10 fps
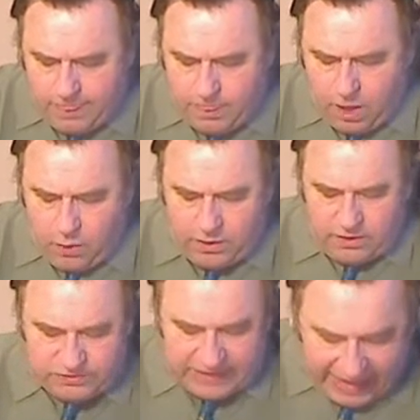no one
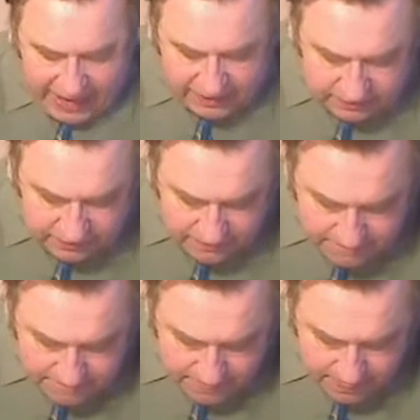is to act
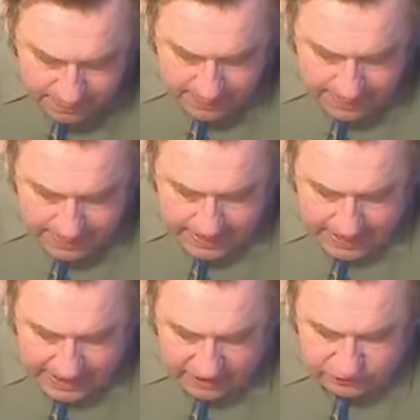
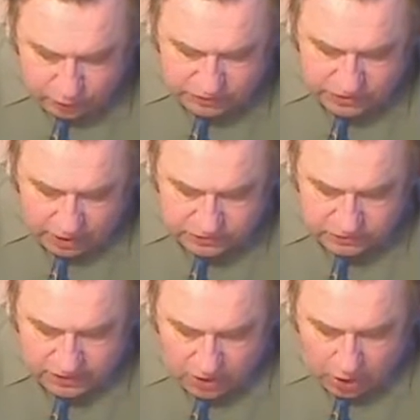as you are judged
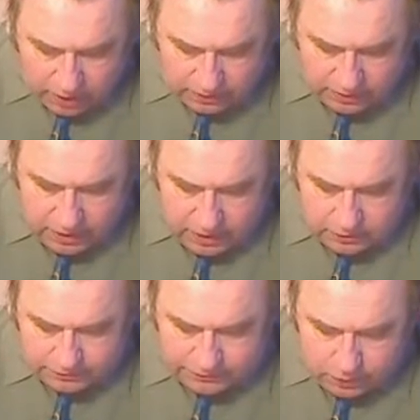in regard
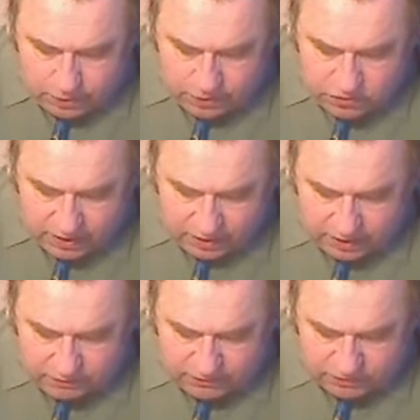to food or
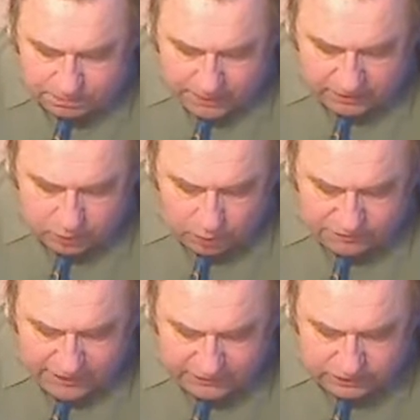drink, in respect to a
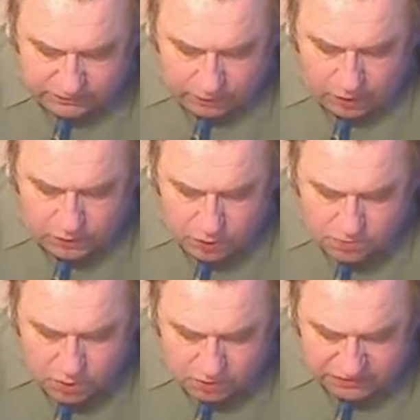festival, a new
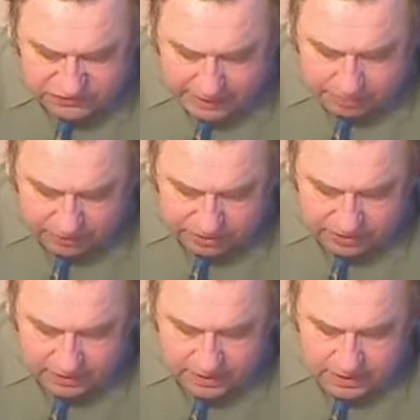moon, or a Sabbath,
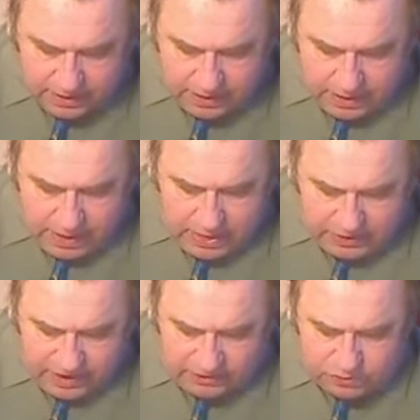
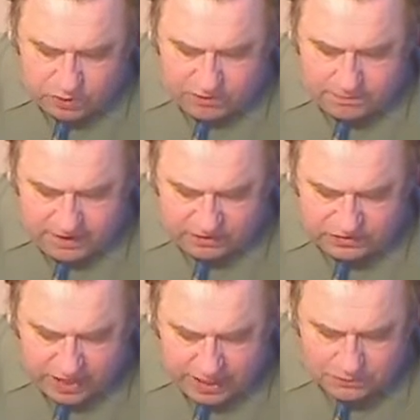things which are a mere
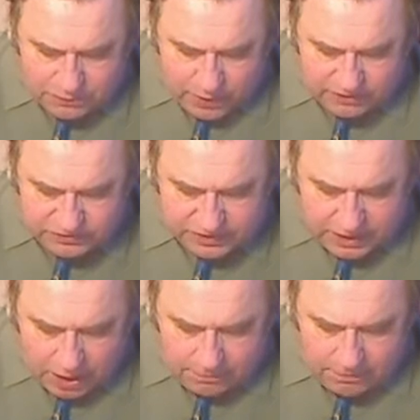shadow of what is to
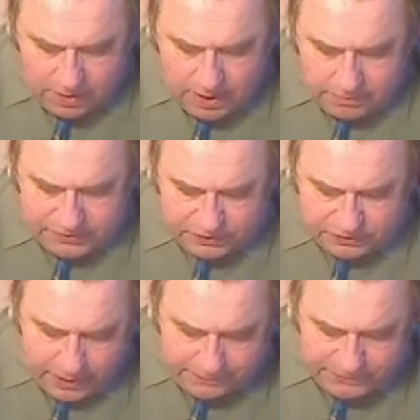come, but the
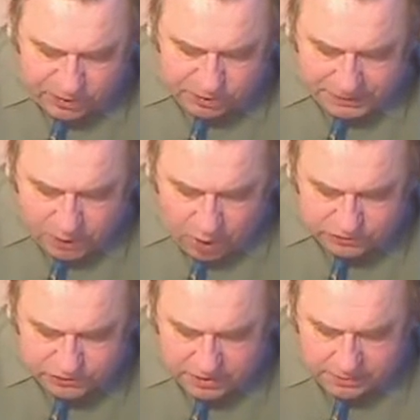substance
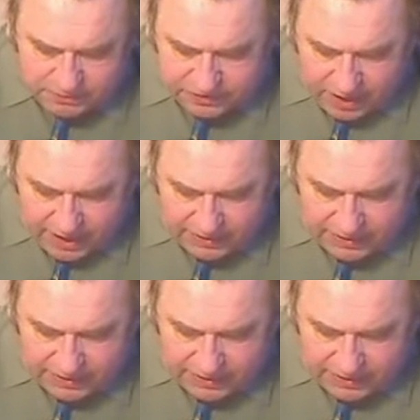belongs to the Messiah,